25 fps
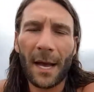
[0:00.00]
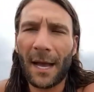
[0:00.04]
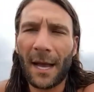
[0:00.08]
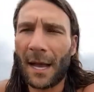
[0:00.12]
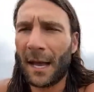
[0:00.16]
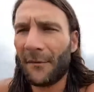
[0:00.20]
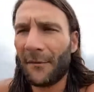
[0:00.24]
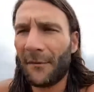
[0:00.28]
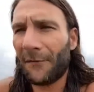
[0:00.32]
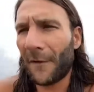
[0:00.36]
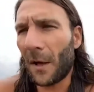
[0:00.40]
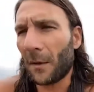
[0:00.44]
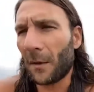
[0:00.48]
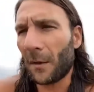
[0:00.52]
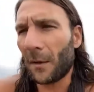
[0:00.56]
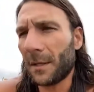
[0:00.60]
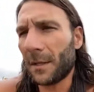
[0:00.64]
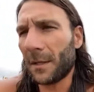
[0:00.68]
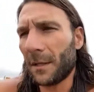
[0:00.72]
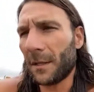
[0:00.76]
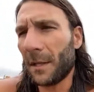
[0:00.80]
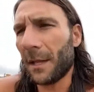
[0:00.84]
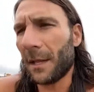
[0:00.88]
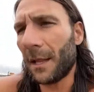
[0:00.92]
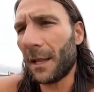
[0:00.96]
I felt
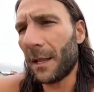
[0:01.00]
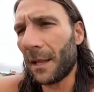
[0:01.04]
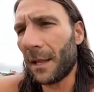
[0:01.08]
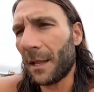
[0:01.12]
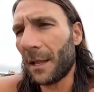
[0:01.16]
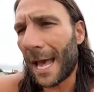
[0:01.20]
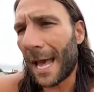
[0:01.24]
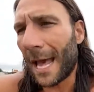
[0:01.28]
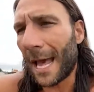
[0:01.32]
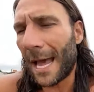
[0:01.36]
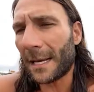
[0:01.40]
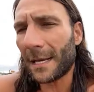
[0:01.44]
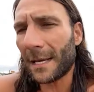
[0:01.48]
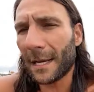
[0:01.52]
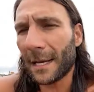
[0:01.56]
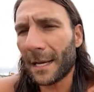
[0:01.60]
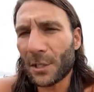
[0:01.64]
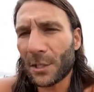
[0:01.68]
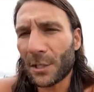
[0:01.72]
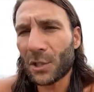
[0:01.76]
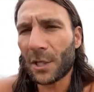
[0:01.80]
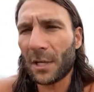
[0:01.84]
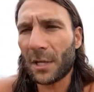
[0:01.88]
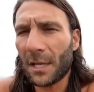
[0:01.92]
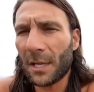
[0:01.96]
that
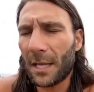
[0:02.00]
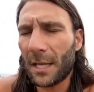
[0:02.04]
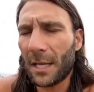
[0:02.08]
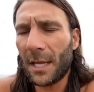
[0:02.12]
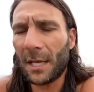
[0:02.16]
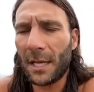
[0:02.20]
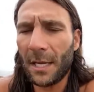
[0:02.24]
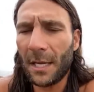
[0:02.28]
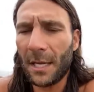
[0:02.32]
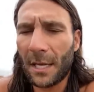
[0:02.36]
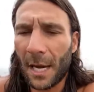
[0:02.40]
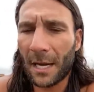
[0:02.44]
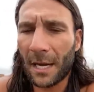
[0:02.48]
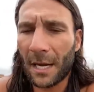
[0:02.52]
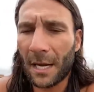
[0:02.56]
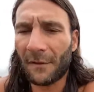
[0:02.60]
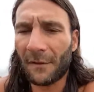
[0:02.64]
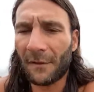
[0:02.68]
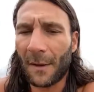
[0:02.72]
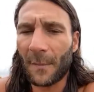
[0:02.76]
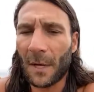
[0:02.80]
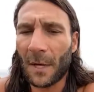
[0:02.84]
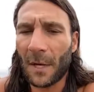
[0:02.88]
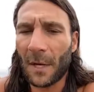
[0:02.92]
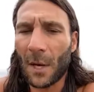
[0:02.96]
connection that he kind of
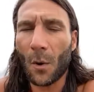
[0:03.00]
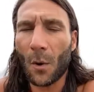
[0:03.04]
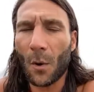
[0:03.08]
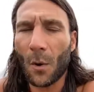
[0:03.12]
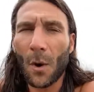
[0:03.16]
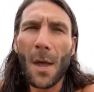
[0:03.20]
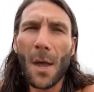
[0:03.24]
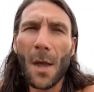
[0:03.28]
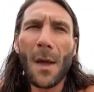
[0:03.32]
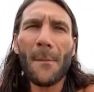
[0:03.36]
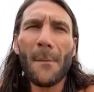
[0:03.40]
let me know.